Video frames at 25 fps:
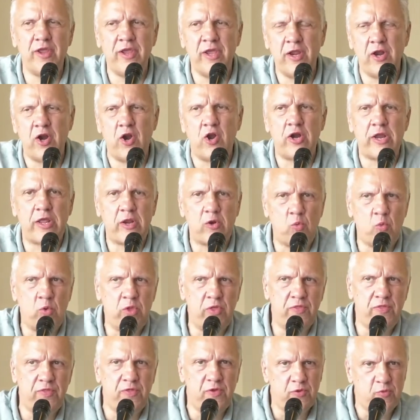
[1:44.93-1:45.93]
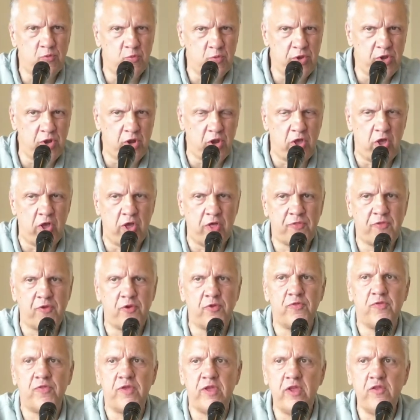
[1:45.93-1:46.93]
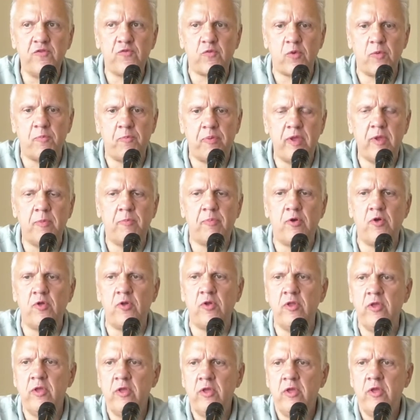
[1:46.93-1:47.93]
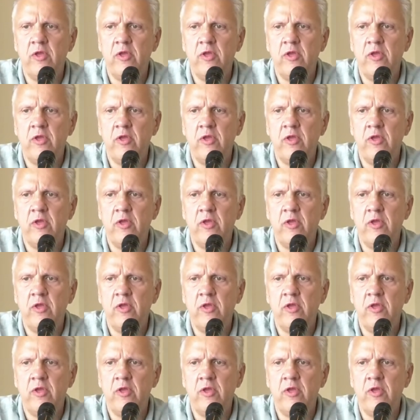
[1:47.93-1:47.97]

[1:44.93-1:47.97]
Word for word: in on it with the real author. These were people